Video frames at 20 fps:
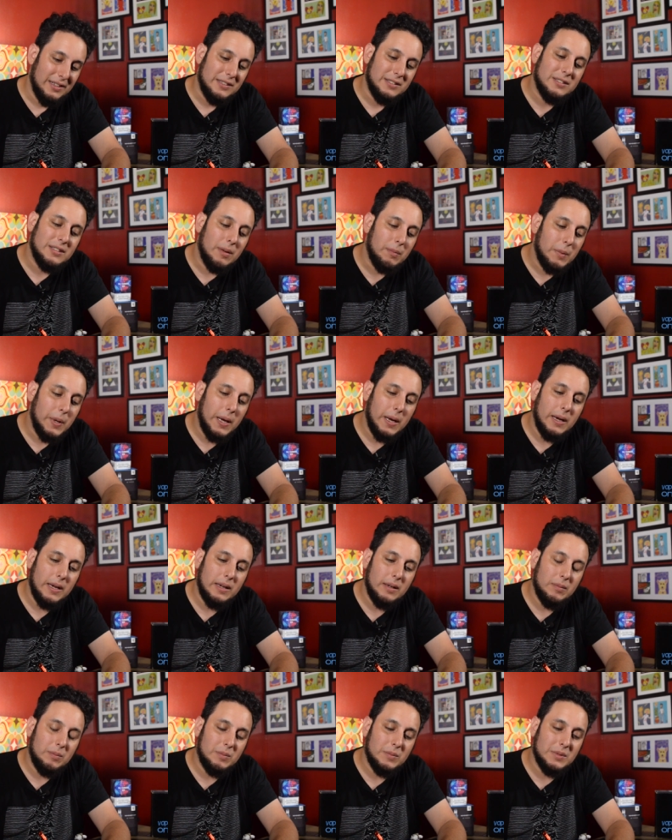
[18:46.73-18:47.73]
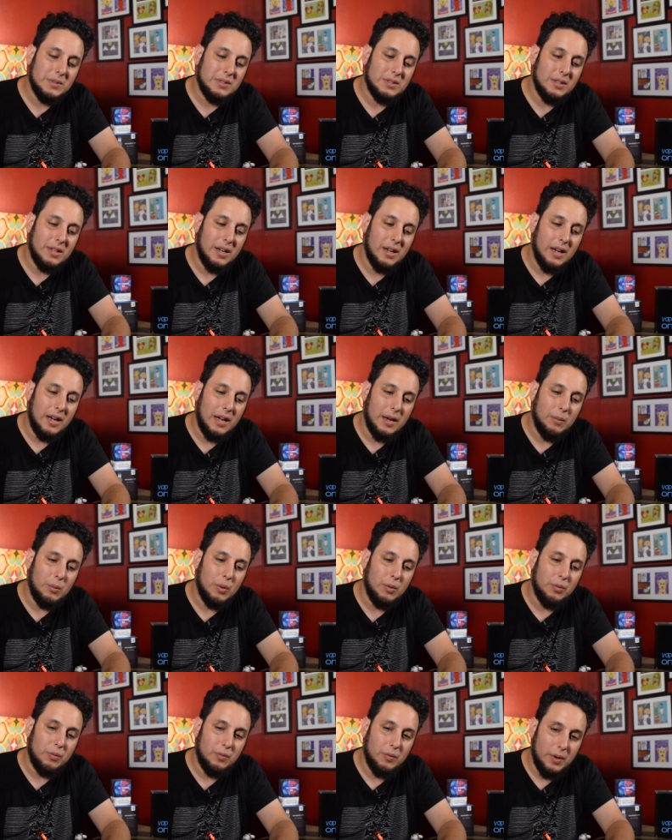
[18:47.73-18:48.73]
Sometimes I
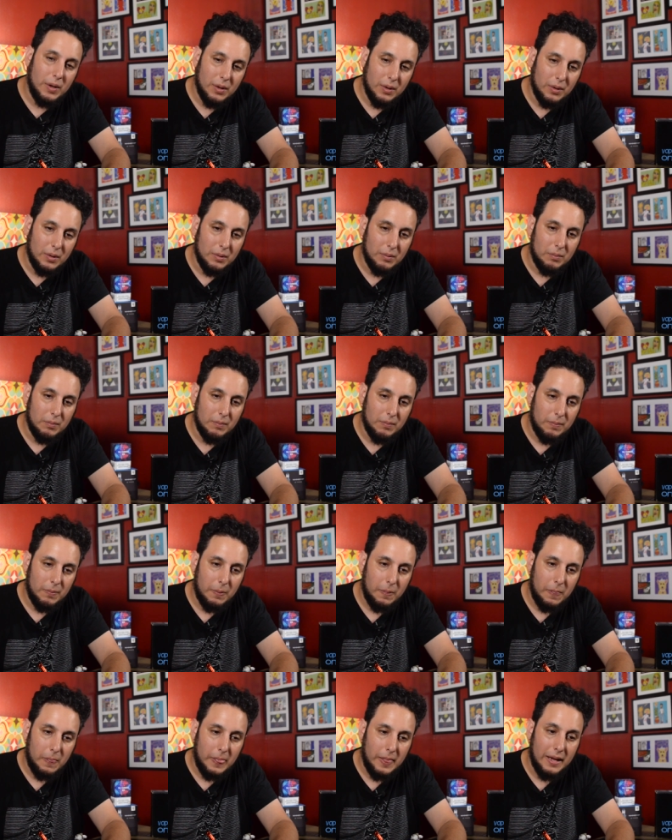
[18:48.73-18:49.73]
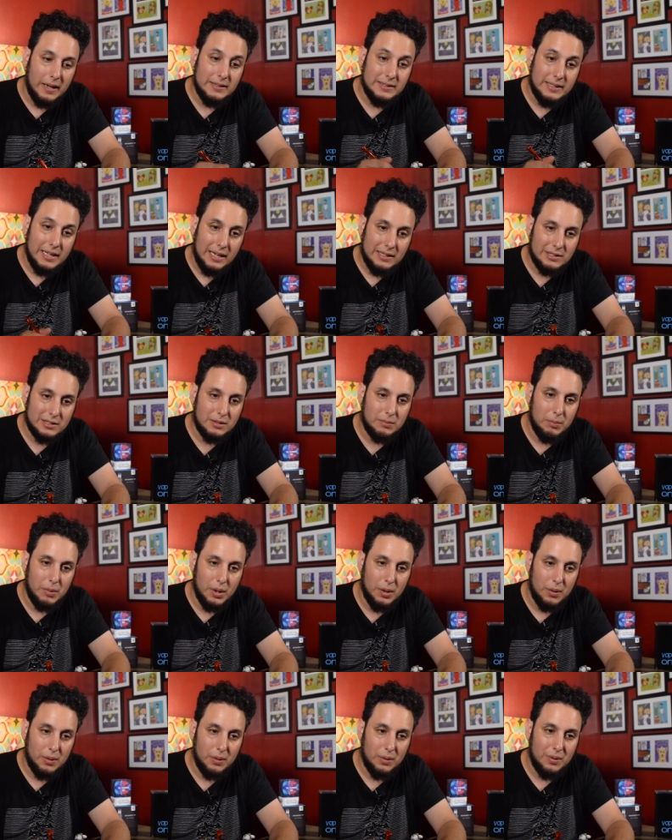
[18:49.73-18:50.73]
will film a desk
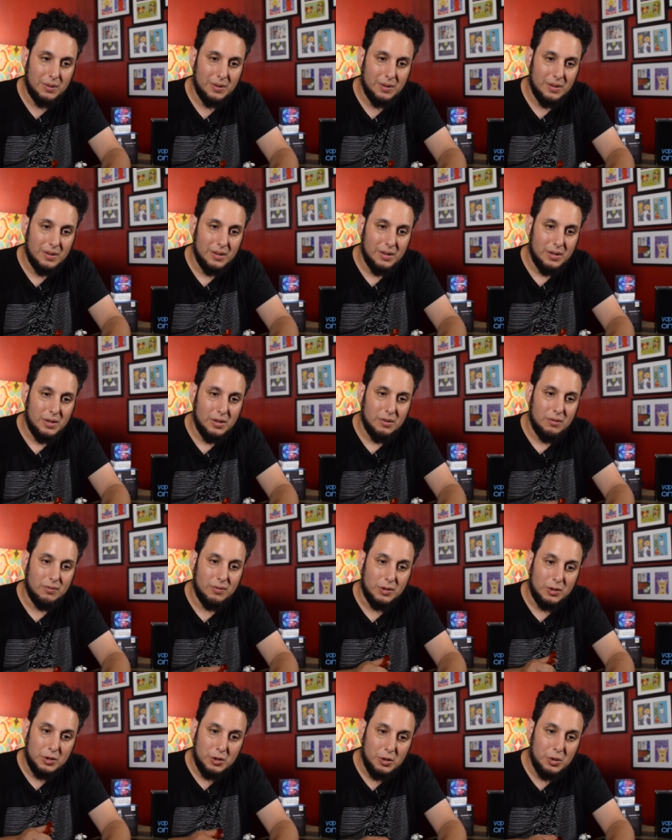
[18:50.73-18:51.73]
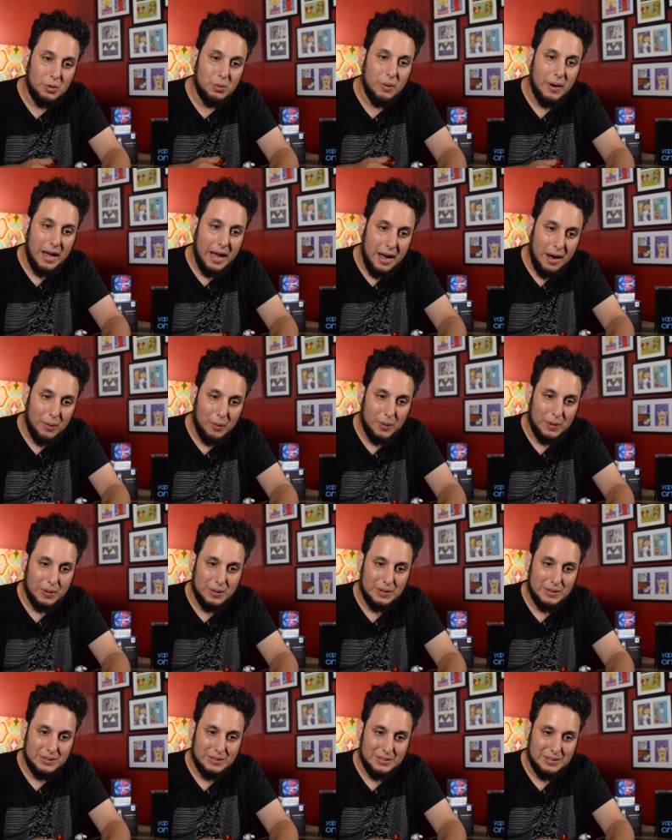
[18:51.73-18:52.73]
mode for two
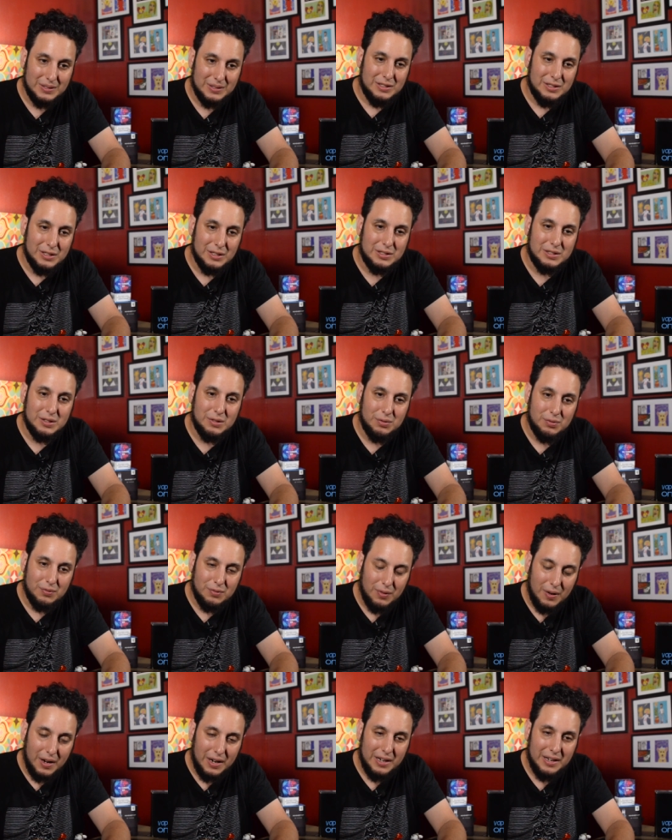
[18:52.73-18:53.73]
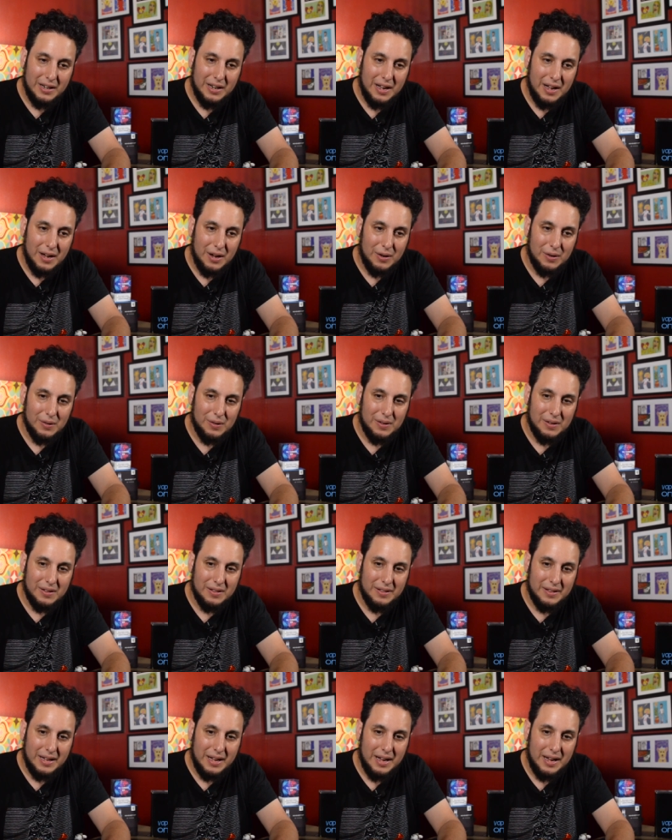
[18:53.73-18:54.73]
hours just to find out
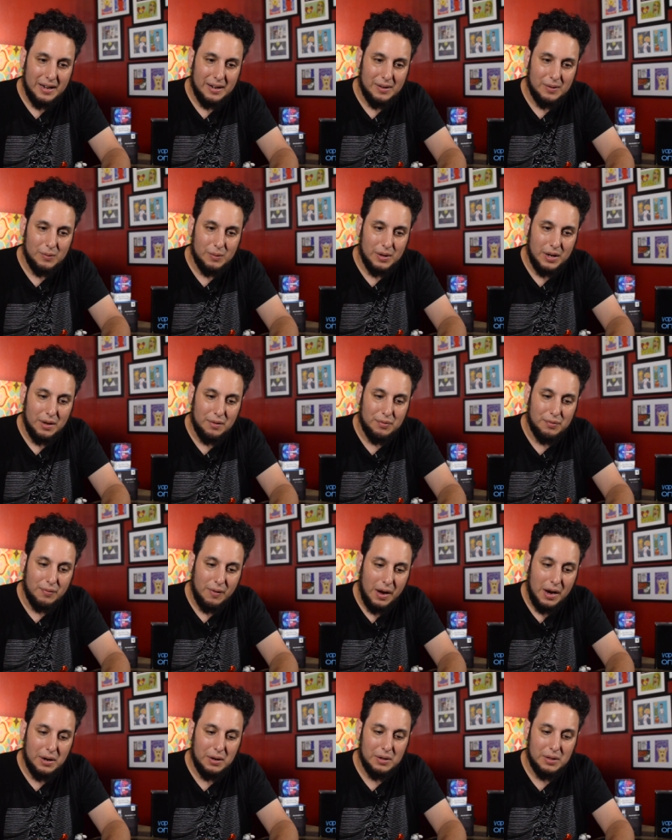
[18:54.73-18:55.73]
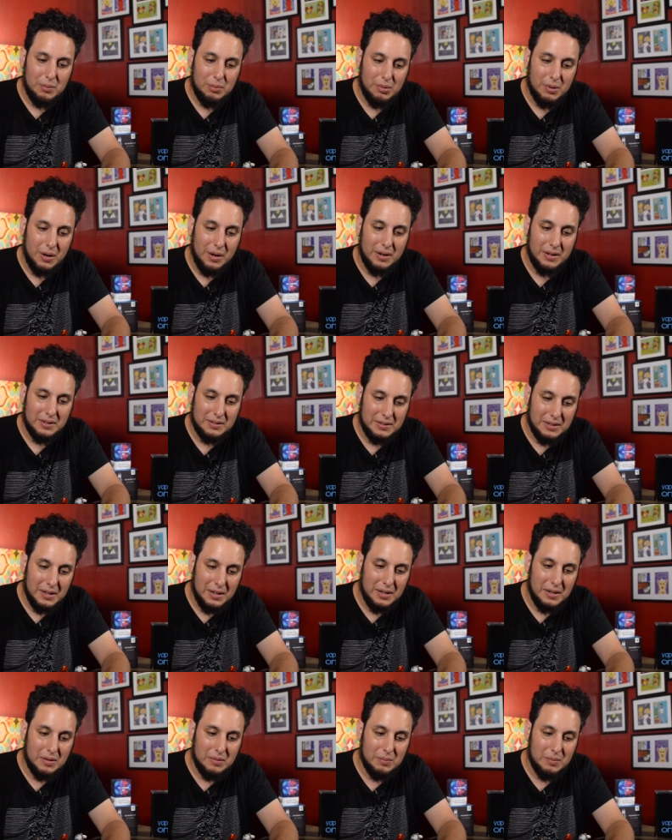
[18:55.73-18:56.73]
that when I fire the product
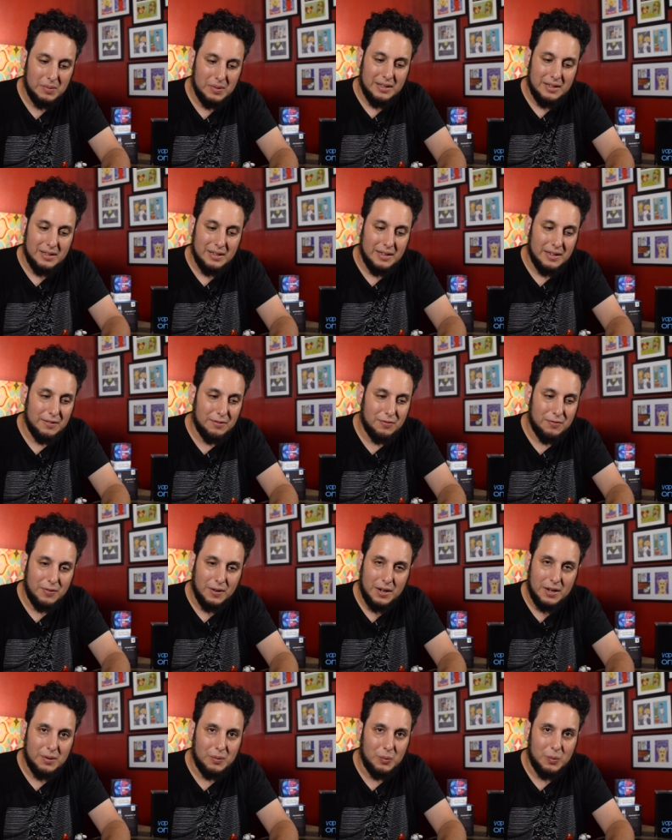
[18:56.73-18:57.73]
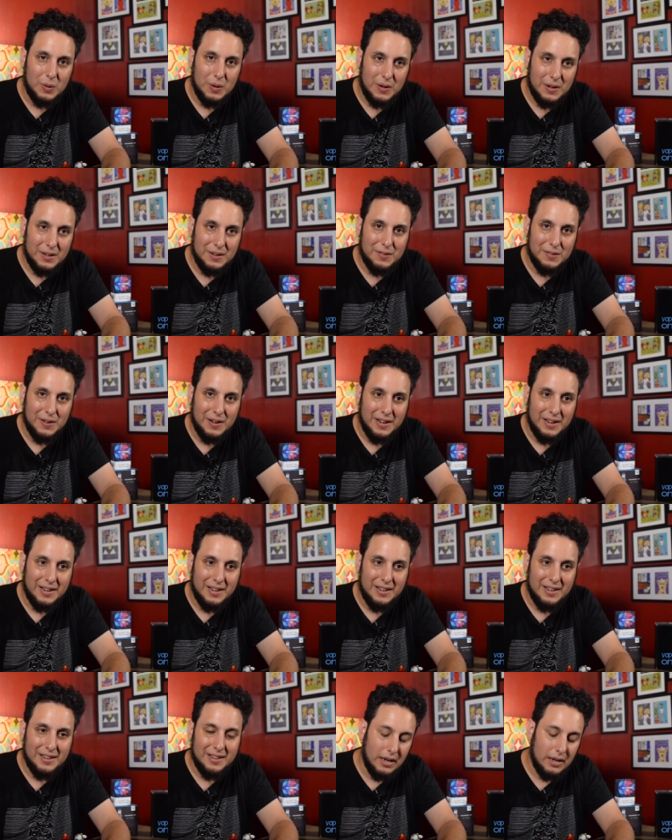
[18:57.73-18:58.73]
up, it ain't fucking working
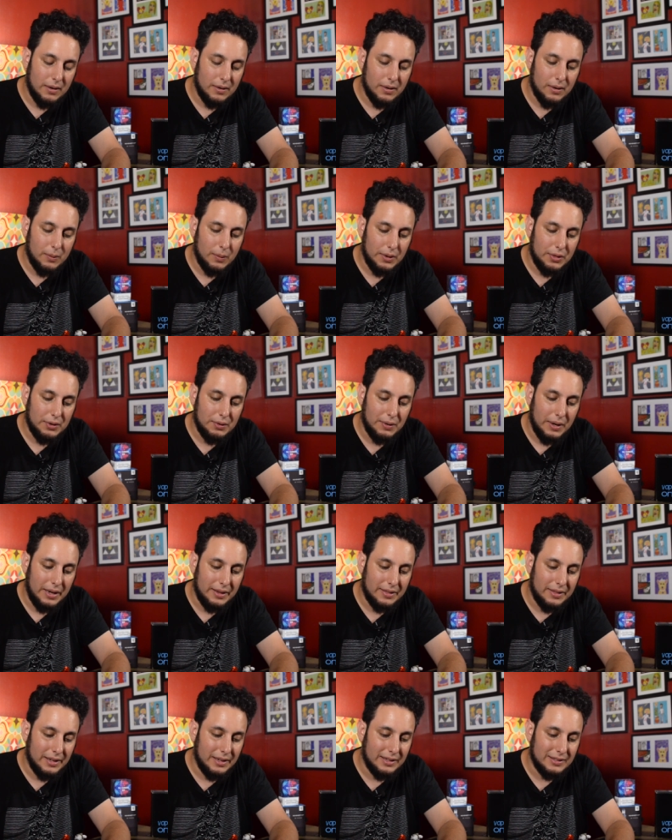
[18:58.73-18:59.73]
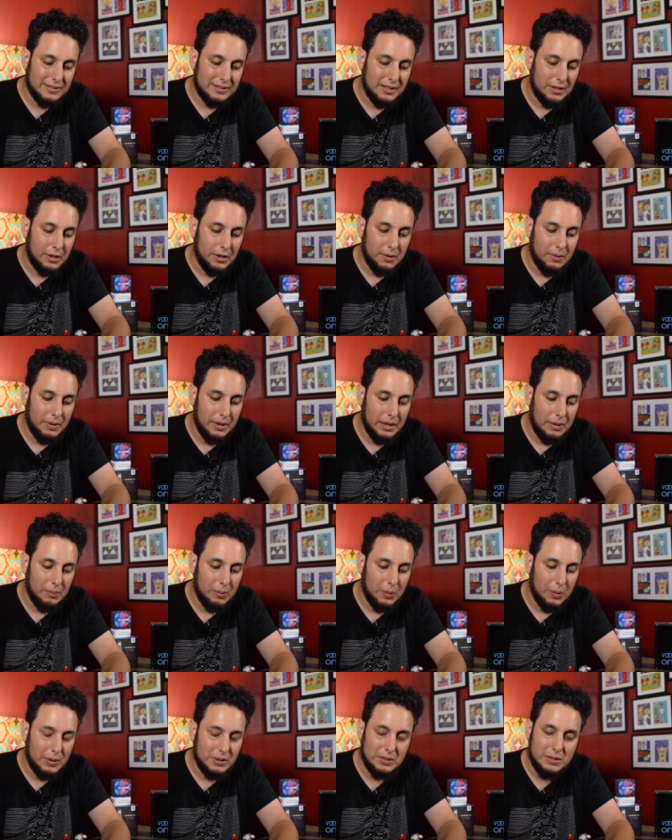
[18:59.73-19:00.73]
right. I don't know what the right thing is to do anymore.